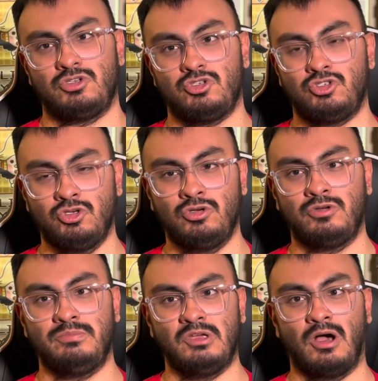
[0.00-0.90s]

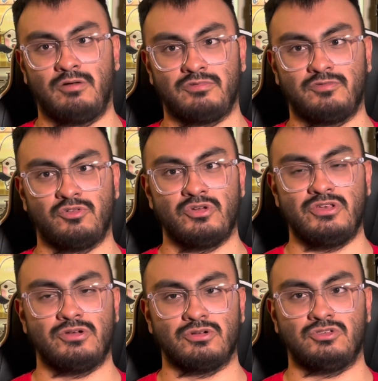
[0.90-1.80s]
should be offered for a
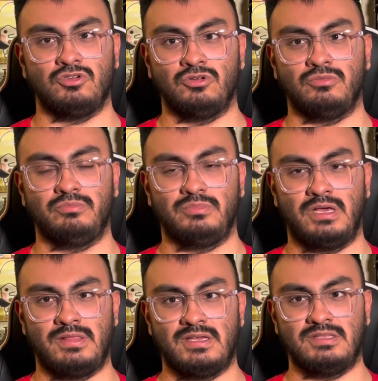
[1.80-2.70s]
year or two
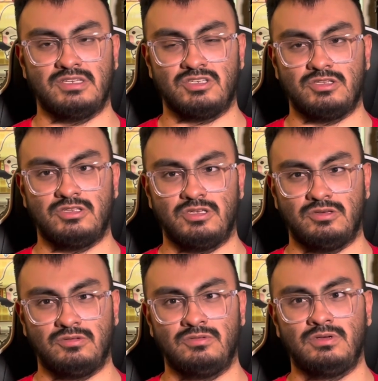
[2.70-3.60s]
and then
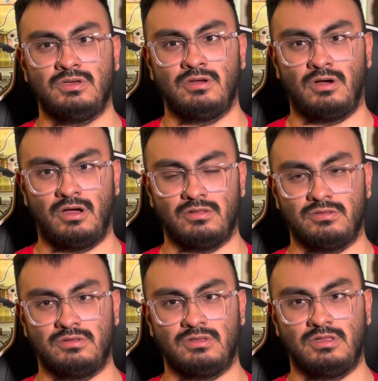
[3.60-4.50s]
discontinued
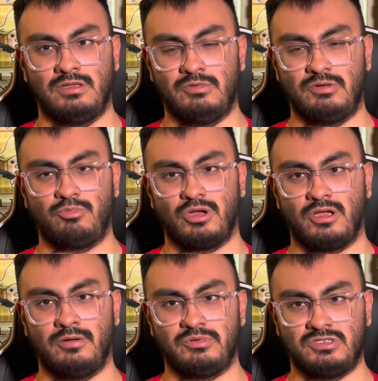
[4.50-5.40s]
on limited print
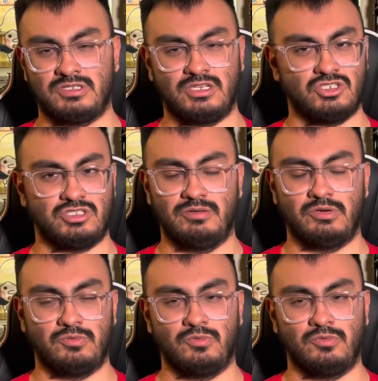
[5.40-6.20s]
companies, not just limited